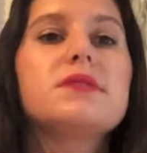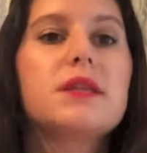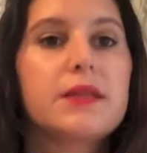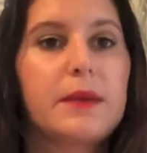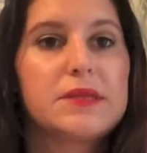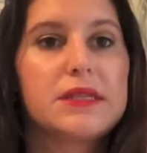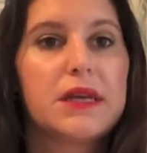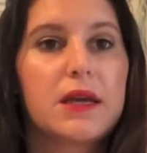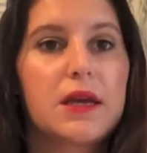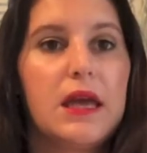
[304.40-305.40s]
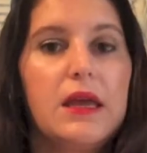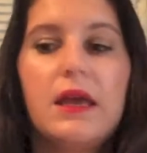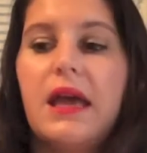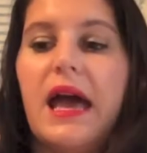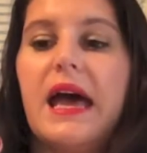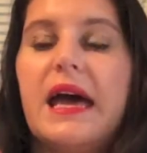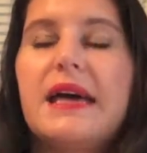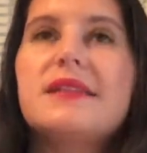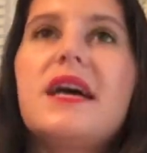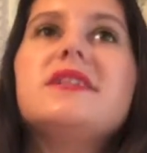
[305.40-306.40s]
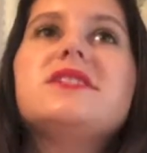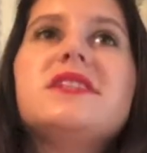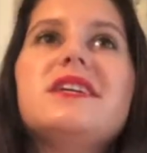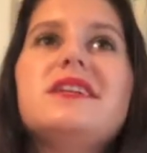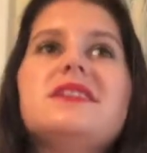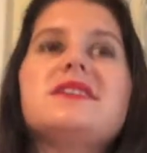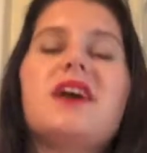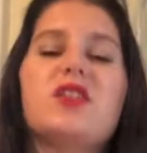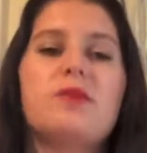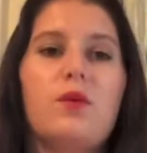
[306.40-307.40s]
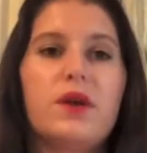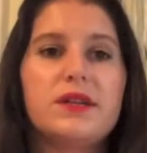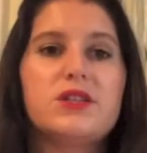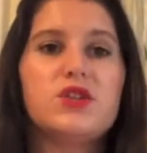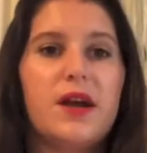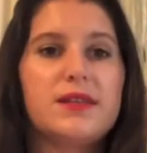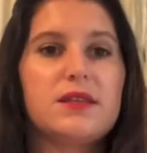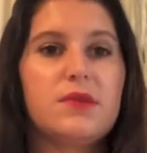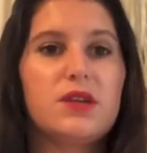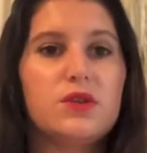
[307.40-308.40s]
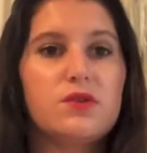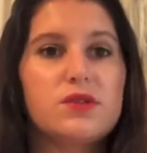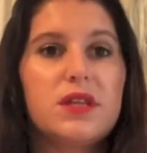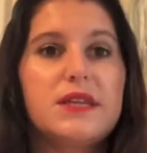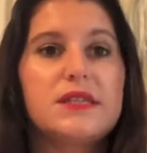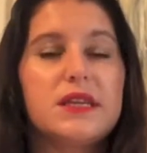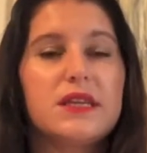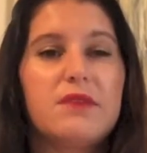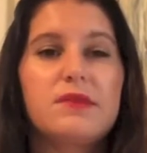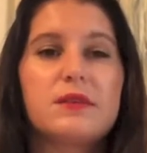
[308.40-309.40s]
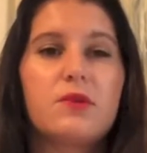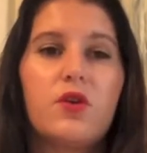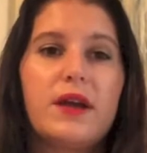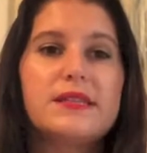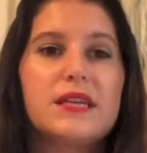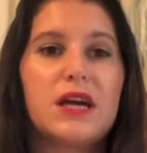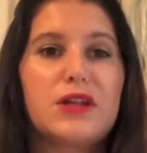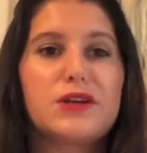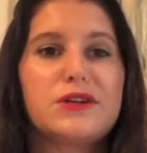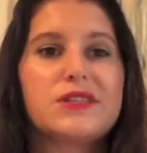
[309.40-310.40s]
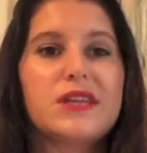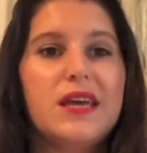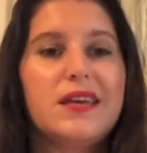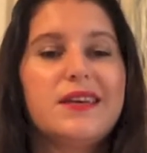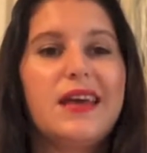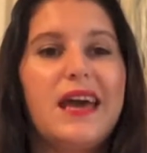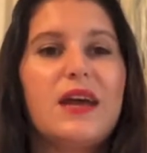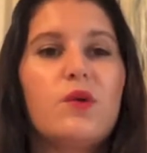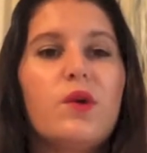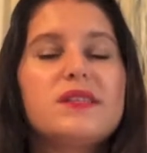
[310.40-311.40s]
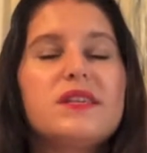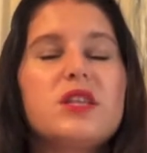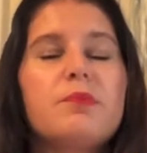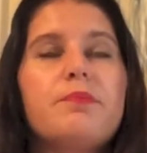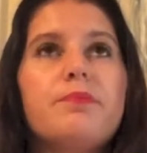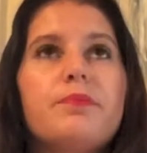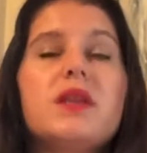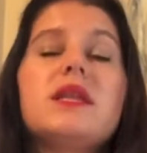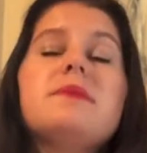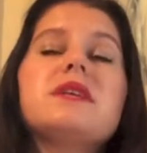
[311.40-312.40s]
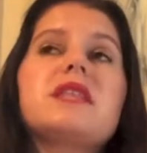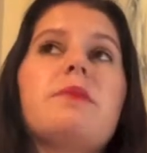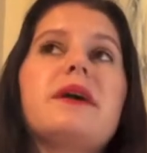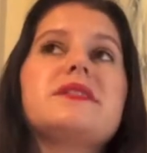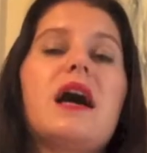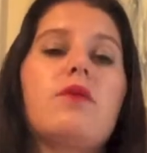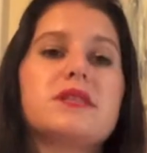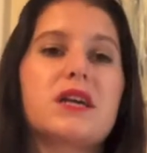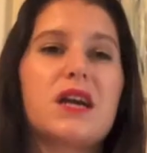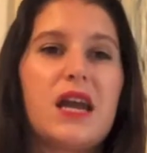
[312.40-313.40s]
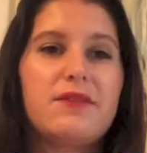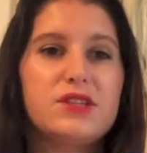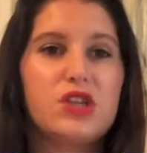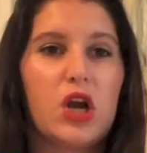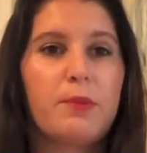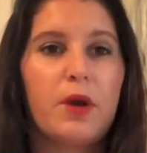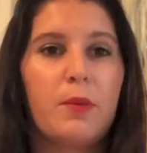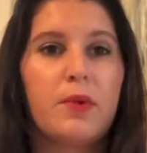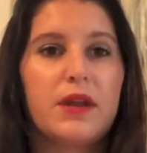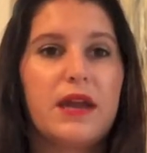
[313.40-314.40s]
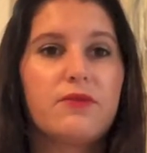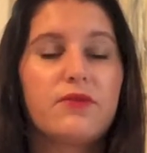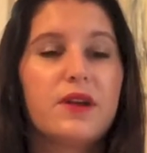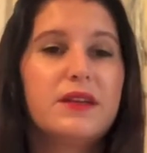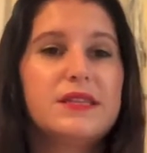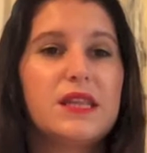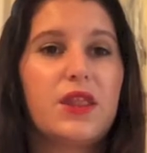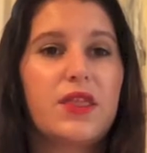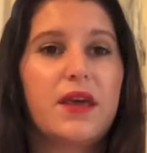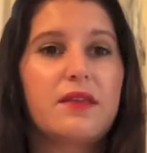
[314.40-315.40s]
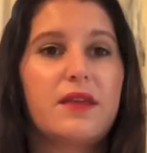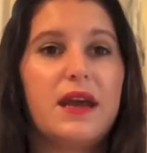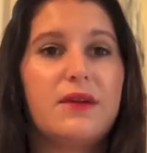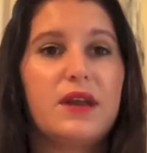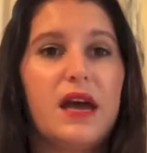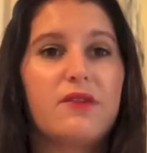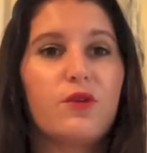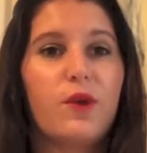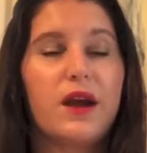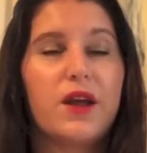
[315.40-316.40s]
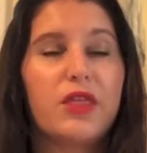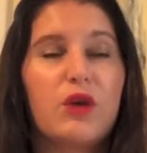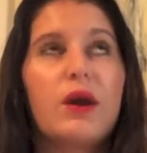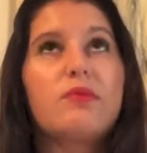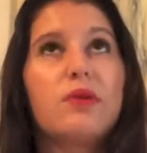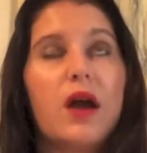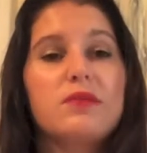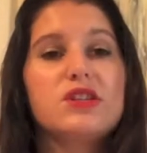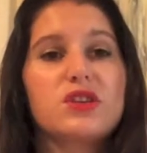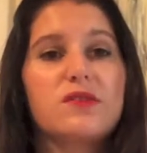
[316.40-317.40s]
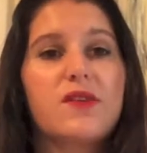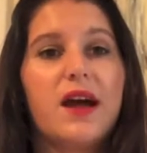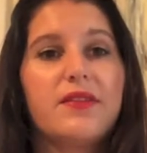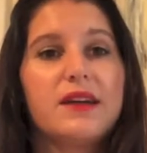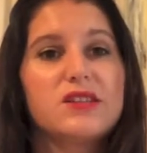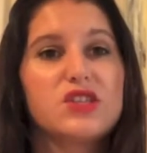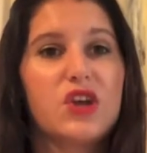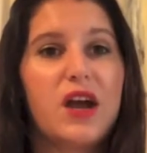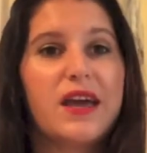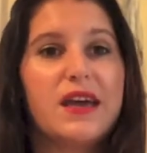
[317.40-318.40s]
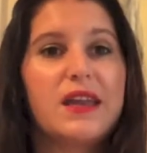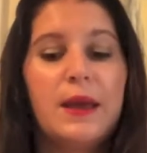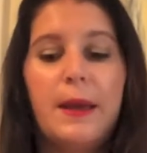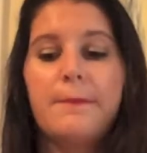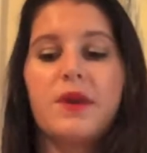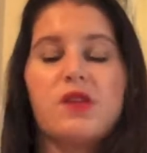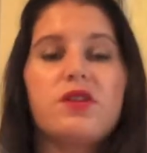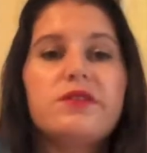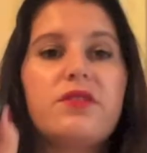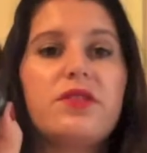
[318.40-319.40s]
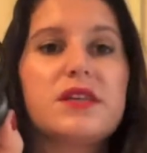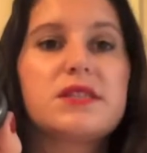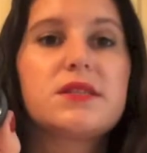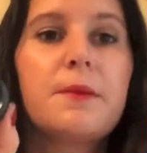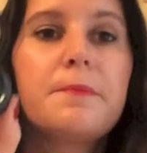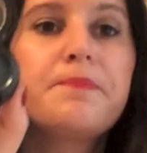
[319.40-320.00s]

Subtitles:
was a lipstick. And I did tell them I wanted to try something new, so they did give me some crazy colors. And I wasn't, the lipstick they picked out was a kind of a dark purple, and I really didn't think that I would ever wear it, though I probably should have gotten that to try it. But I thought that this